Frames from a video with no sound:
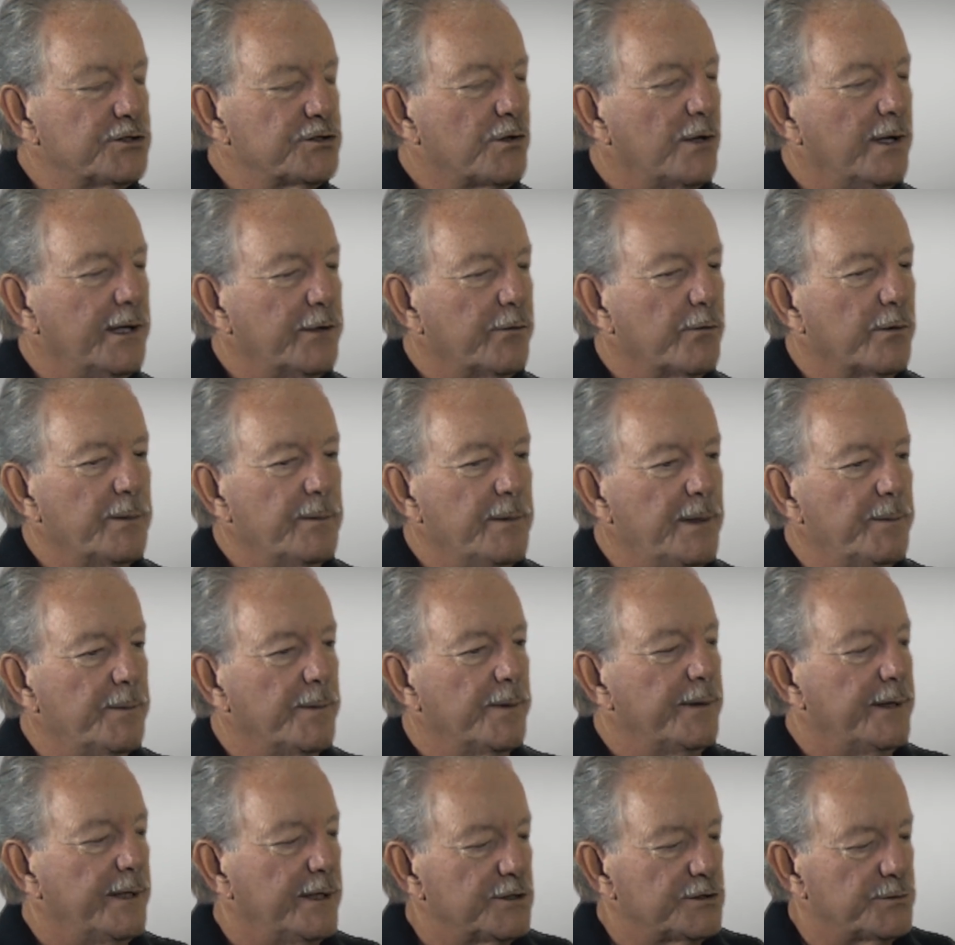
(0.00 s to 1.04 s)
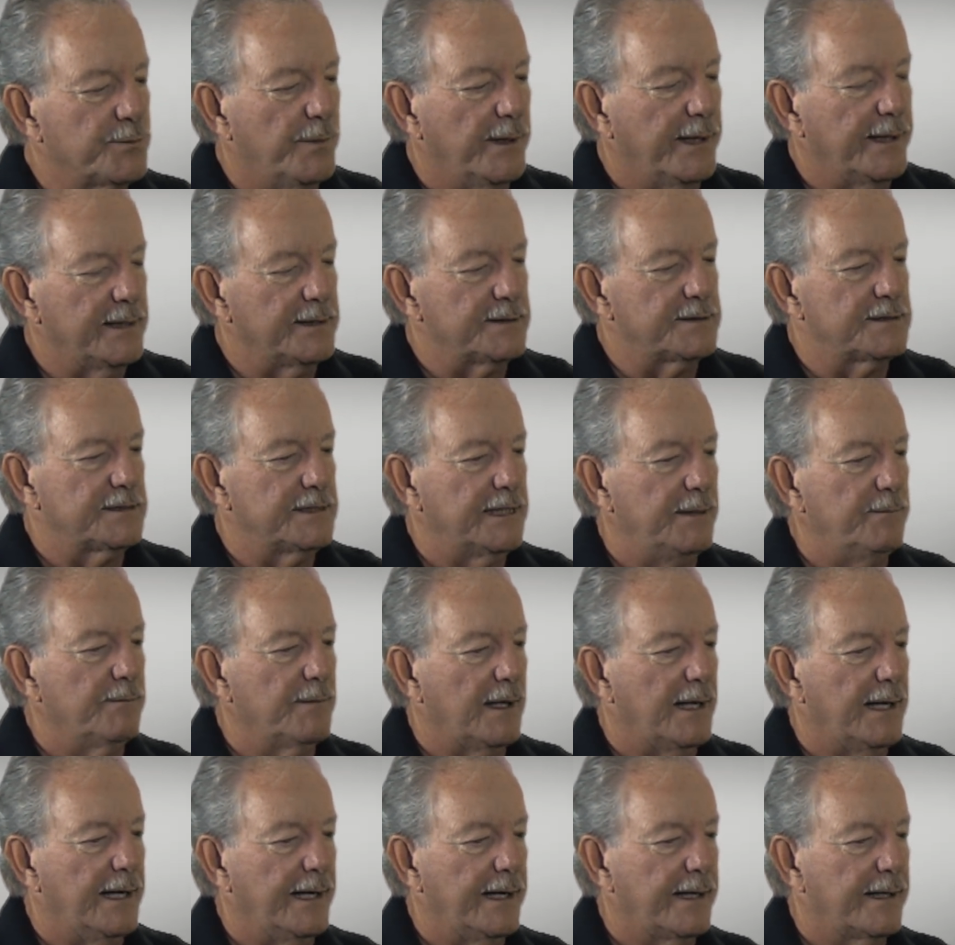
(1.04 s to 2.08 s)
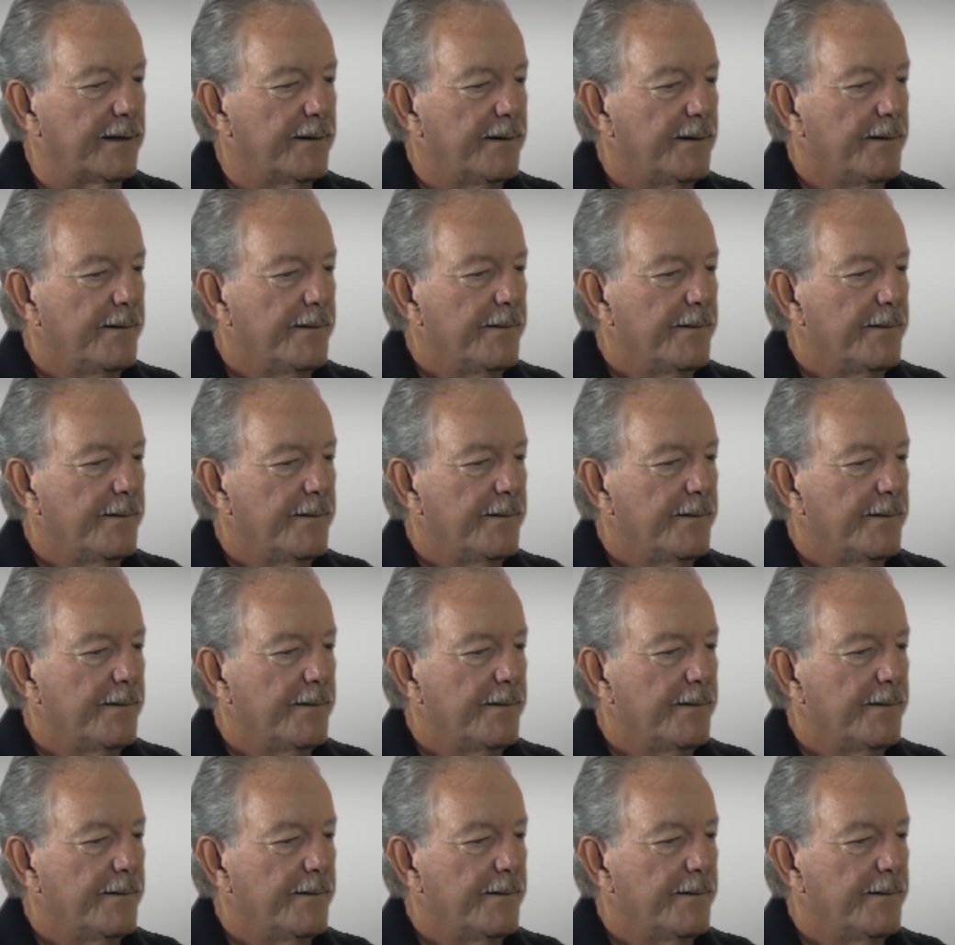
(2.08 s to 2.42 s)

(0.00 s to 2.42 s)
just trying to remember this, but it seemed like